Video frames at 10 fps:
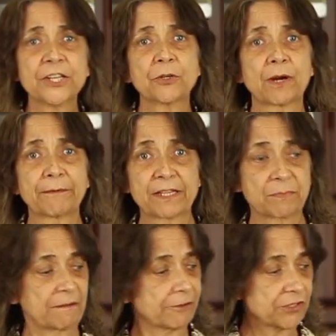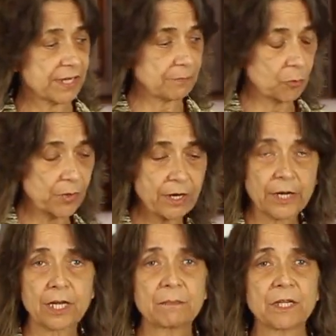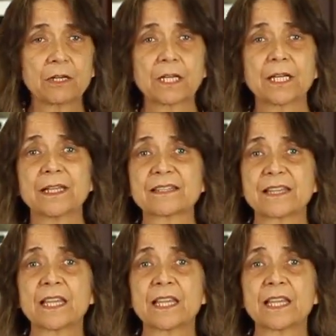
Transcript: into our recipe. First up, we are going to be cooking this